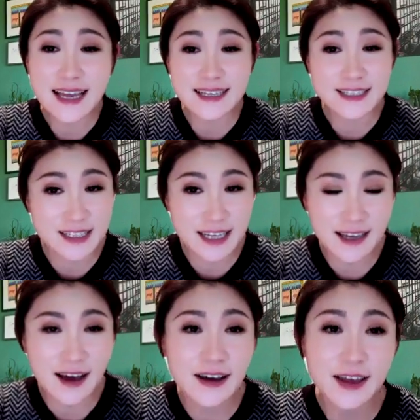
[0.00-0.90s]
And
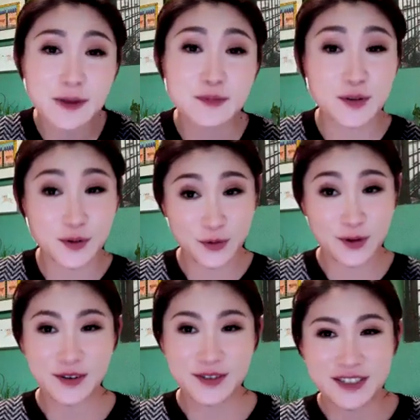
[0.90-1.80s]
today I am so
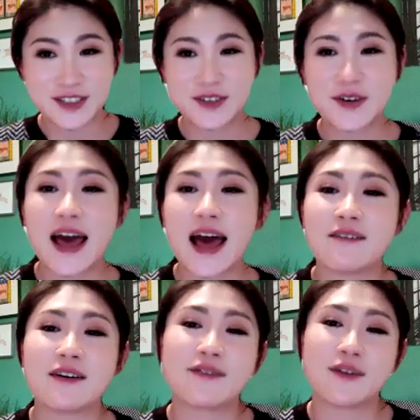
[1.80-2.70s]
thrilled to
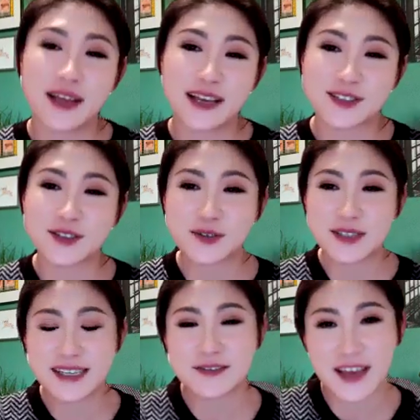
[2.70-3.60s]
have a very
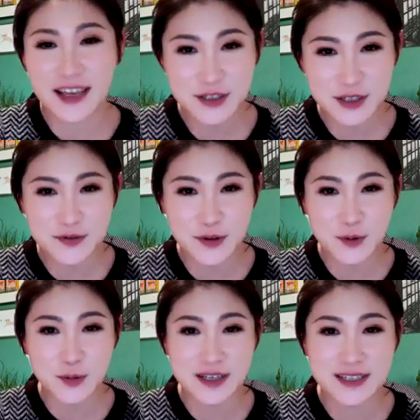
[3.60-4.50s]
exclusive interview
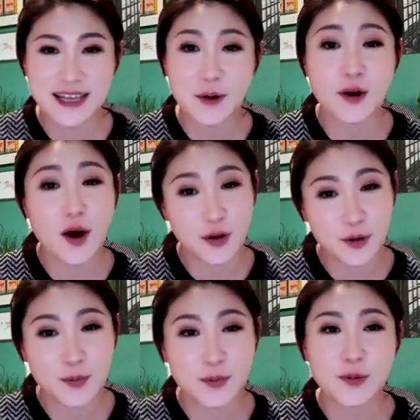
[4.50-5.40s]
with our
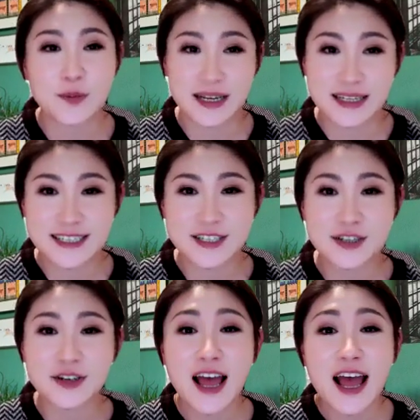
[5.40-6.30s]
Honorable Minister,